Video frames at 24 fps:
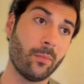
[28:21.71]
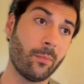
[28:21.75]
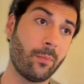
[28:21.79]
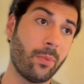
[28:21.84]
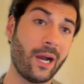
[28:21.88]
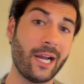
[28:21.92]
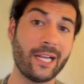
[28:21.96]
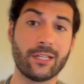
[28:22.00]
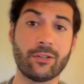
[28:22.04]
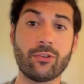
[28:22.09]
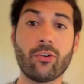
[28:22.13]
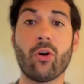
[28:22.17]

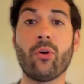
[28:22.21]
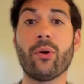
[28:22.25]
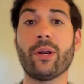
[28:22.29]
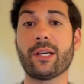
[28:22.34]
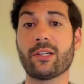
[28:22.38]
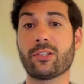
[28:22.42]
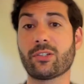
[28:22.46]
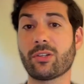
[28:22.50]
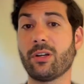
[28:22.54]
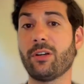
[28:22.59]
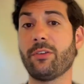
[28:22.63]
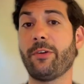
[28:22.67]
by
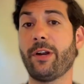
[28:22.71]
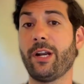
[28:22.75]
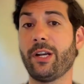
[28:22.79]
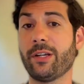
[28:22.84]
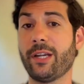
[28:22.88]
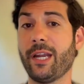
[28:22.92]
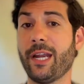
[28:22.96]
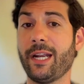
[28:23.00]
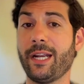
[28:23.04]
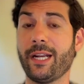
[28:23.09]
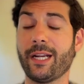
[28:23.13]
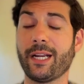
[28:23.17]
growing certified
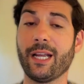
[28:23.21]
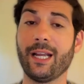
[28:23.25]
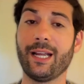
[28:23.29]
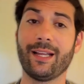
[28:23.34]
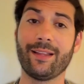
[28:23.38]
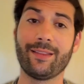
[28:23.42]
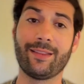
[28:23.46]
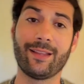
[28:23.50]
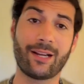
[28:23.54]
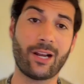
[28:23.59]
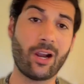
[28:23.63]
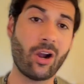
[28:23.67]
organic,
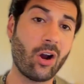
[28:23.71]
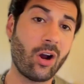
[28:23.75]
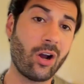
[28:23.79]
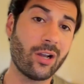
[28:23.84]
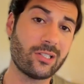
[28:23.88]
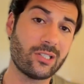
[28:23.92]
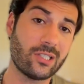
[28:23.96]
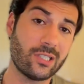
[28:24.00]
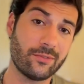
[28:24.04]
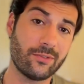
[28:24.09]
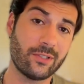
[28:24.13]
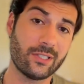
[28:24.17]
the
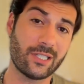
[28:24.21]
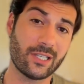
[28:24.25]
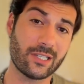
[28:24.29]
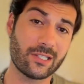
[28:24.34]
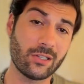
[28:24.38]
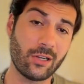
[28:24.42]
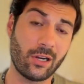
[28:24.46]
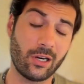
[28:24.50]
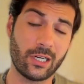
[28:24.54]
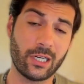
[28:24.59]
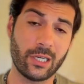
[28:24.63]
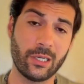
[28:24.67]
cost difference is
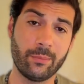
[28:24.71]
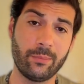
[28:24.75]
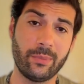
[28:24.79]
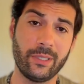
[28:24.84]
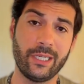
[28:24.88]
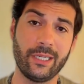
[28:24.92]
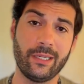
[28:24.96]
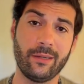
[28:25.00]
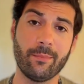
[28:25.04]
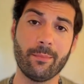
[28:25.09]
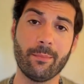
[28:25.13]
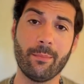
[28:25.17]
not going to
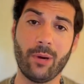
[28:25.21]
be